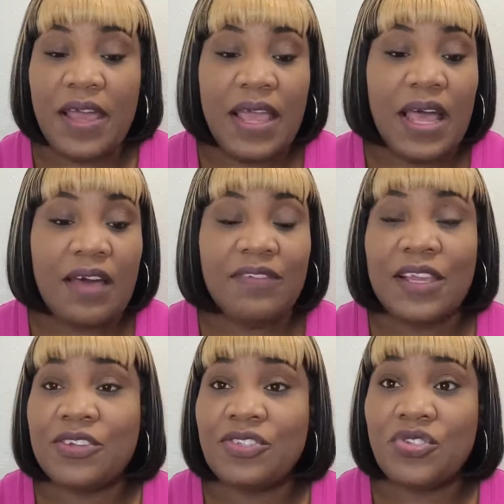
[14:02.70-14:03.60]
I have
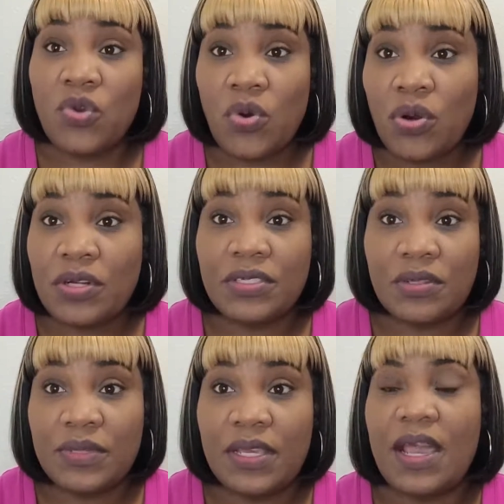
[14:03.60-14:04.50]
like a store or
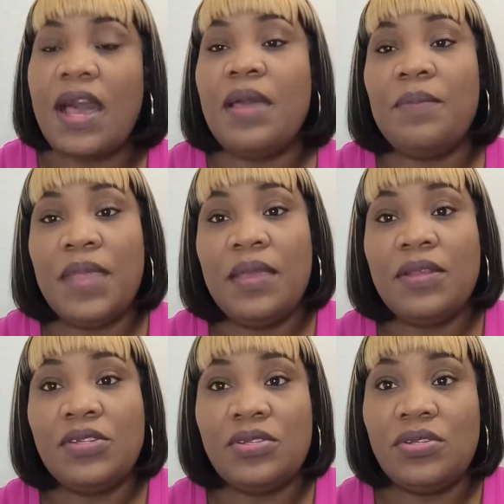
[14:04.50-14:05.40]
something, I
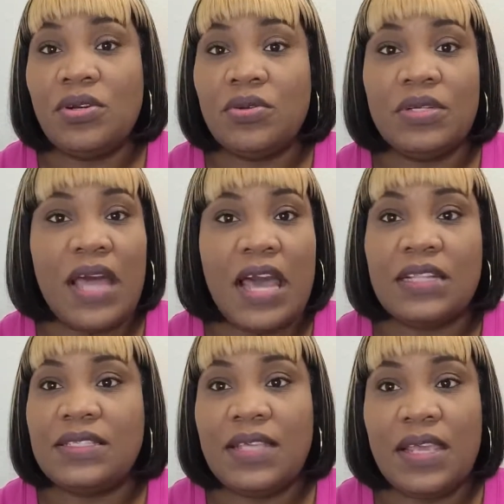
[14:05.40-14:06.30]
may,
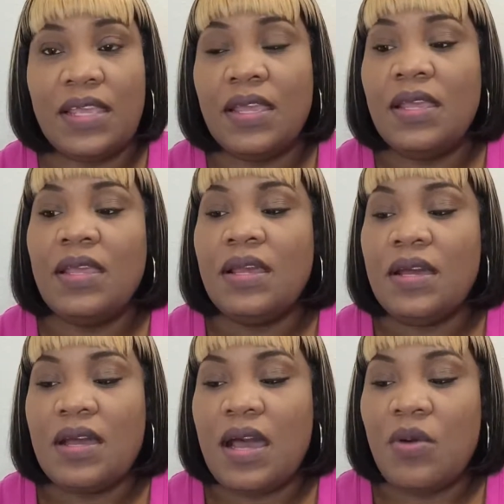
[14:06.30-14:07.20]
not say,
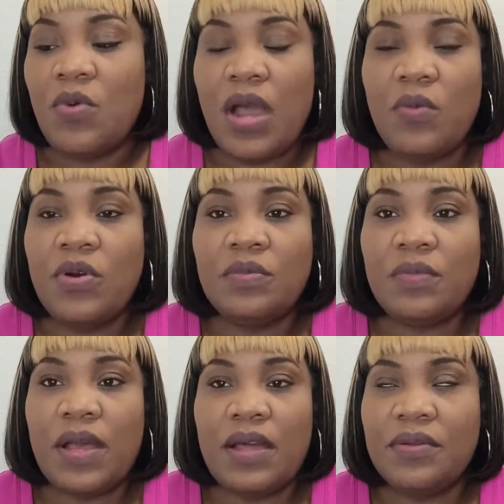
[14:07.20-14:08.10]
I
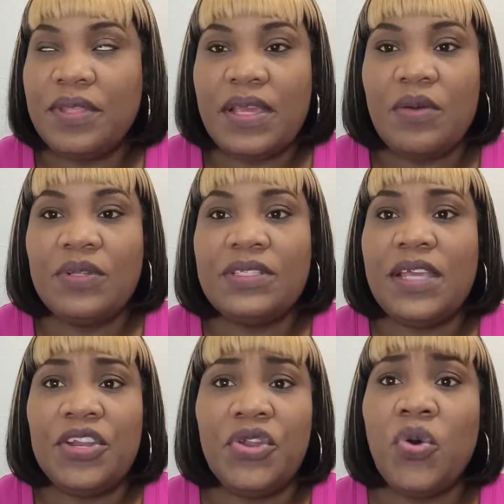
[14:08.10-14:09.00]
don't think I would
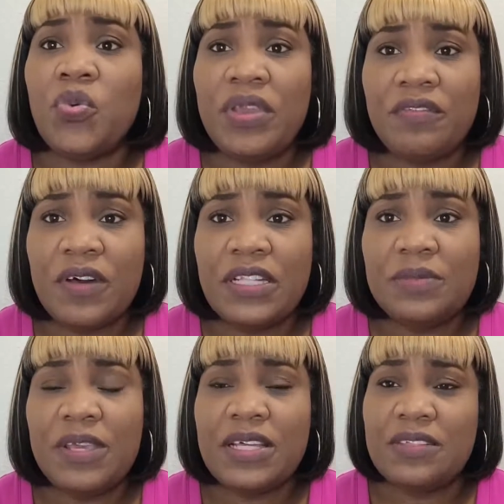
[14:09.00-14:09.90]
say no
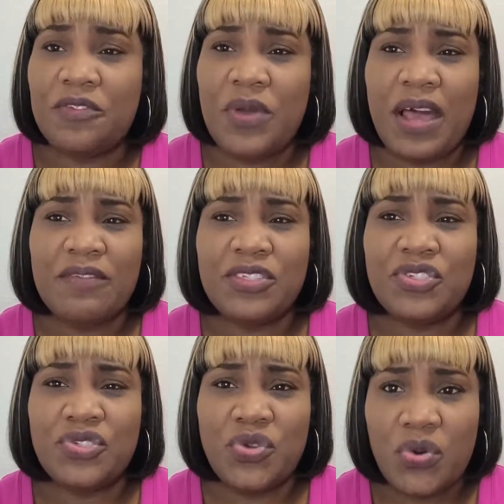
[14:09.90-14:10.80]
refunds, because if you have a
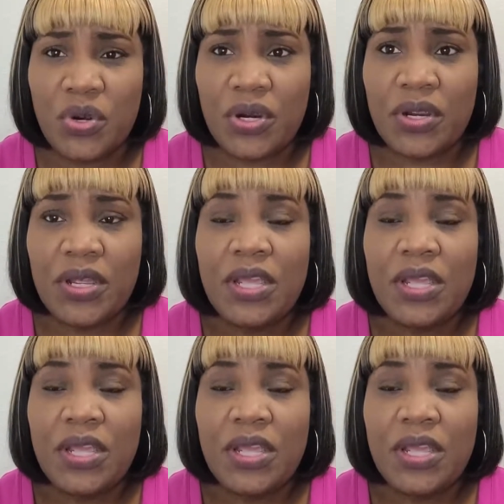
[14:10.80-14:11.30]
store,